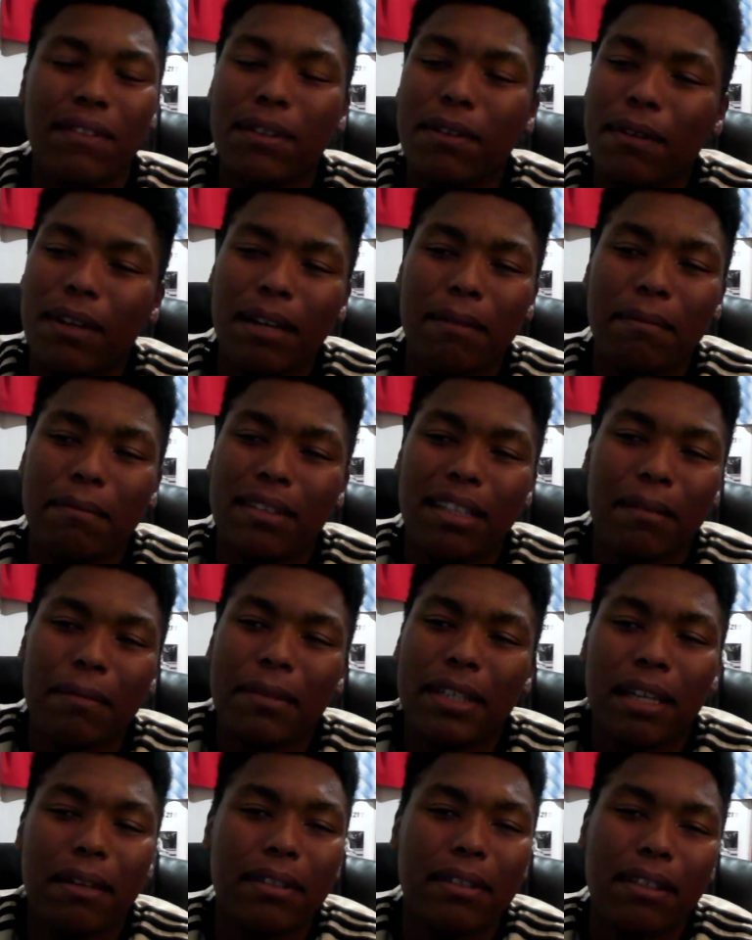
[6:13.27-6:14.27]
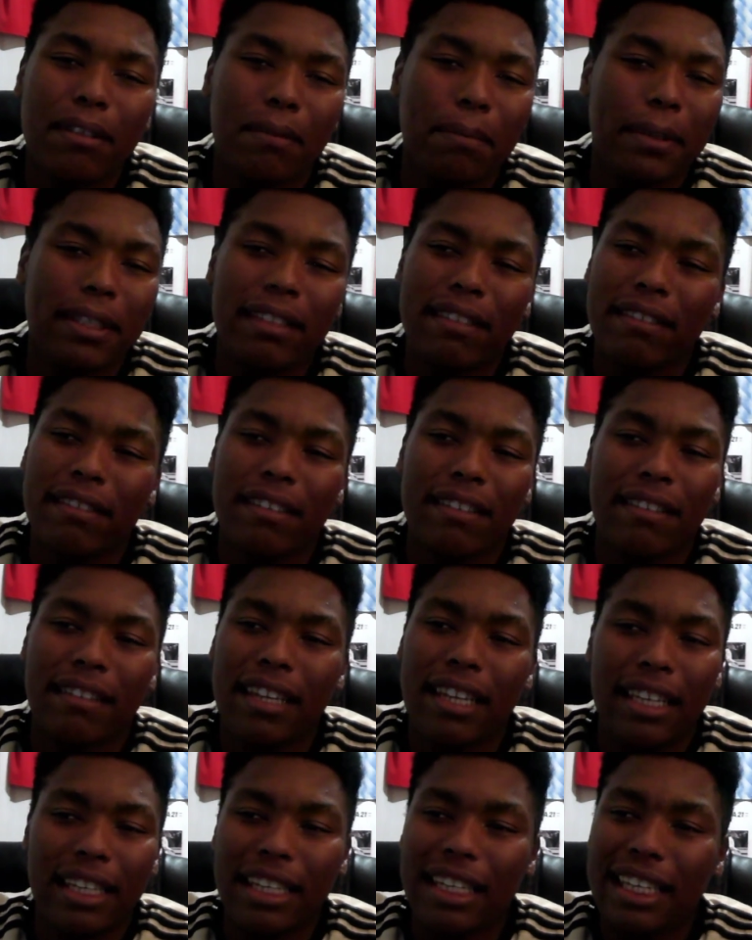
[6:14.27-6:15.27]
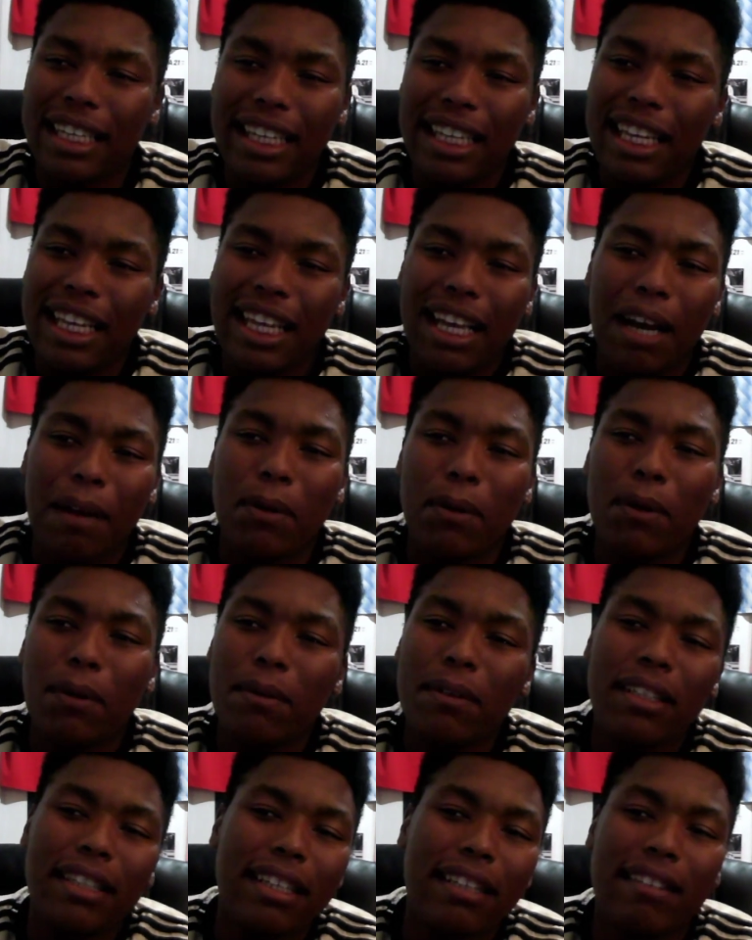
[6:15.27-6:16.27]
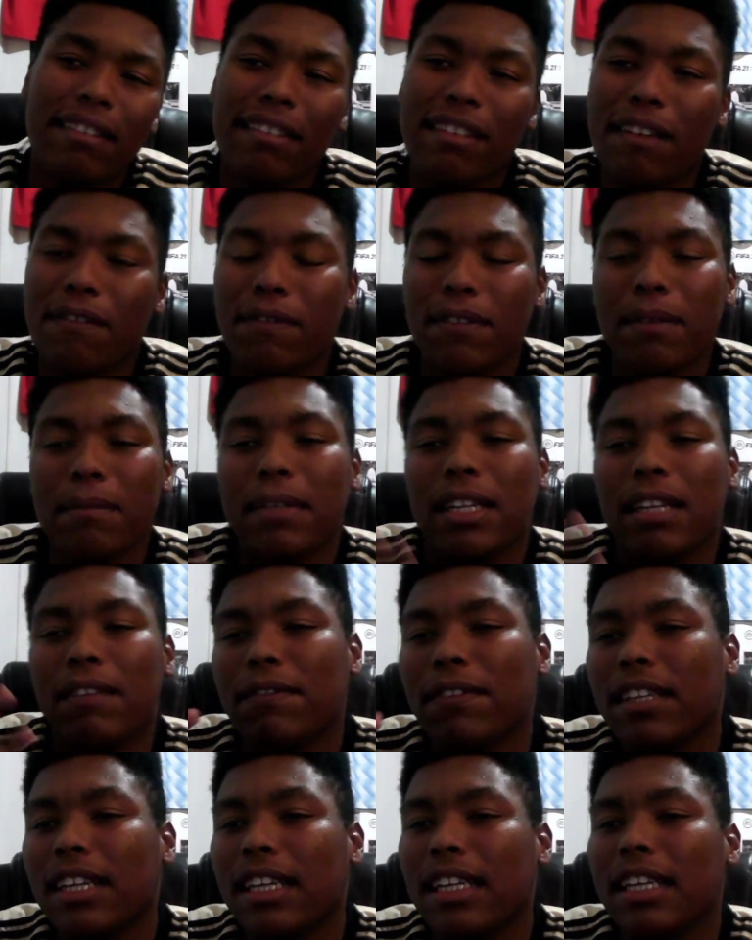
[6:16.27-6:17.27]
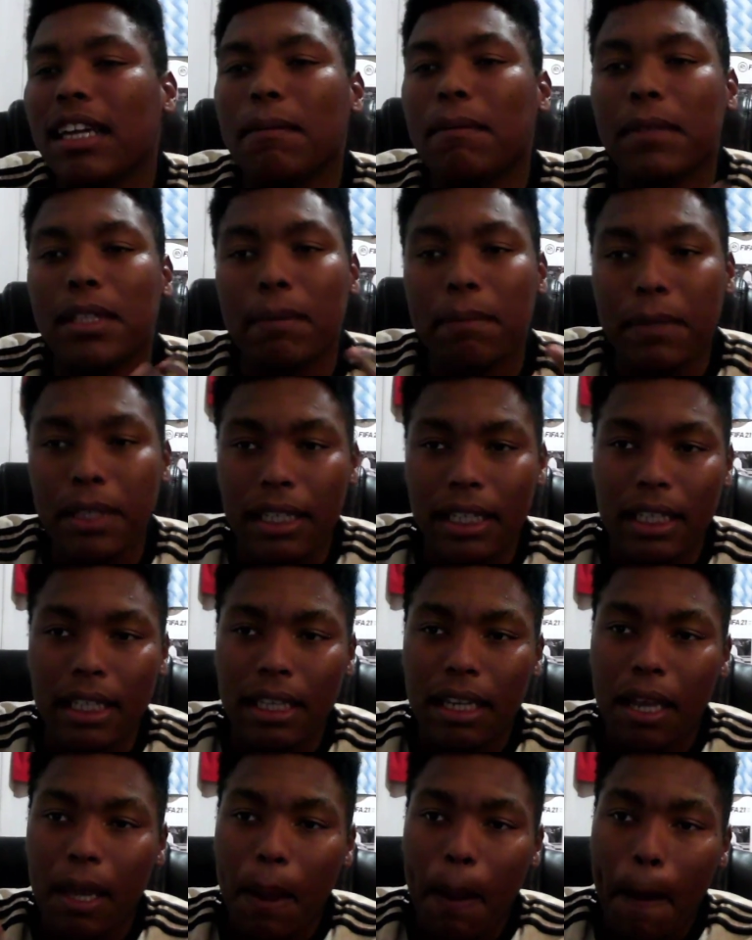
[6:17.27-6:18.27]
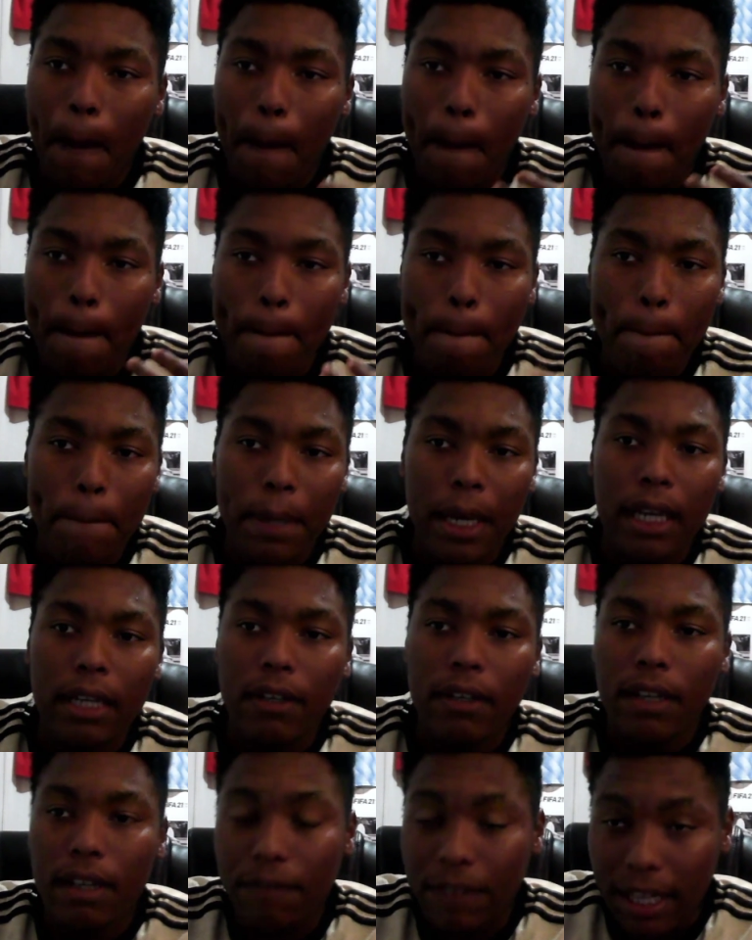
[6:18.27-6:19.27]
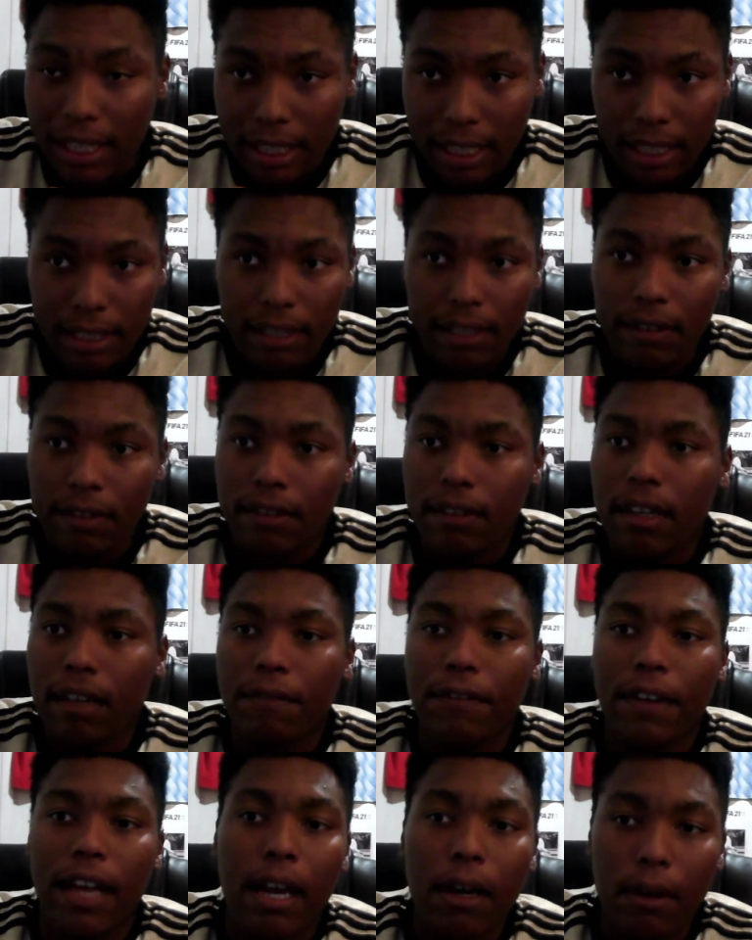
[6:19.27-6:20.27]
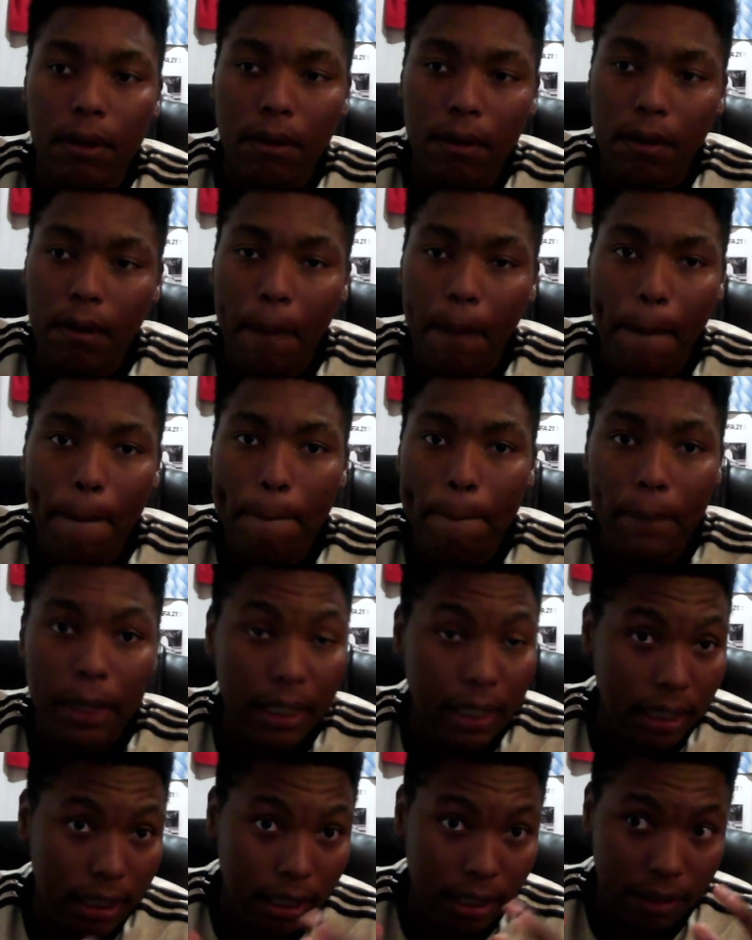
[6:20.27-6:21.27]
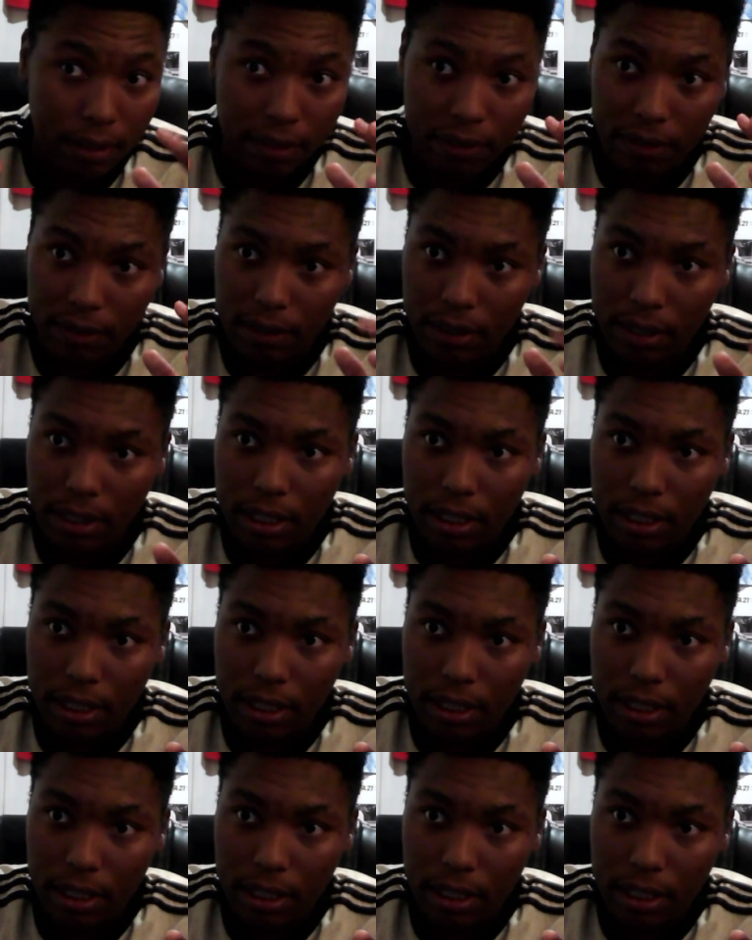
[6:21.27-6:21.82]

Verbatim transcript: why I'm coming out with this, but it's just like I'm holding this stuff in, but I feel like I'm going to be better if I let this stuff out, because